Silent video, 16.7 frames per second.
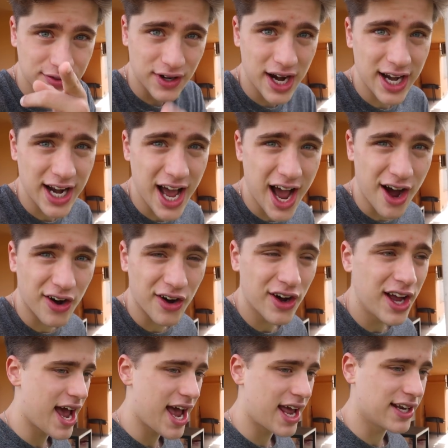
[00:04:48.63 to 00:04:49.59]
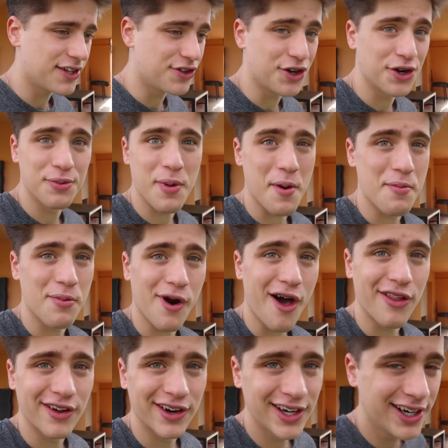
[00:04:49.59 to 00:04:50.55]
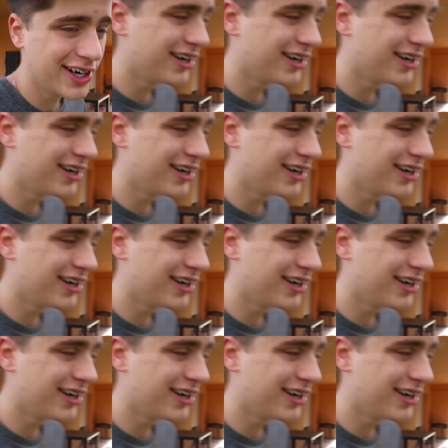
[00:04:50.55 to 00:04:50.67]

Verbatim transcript: right now and dare my brother?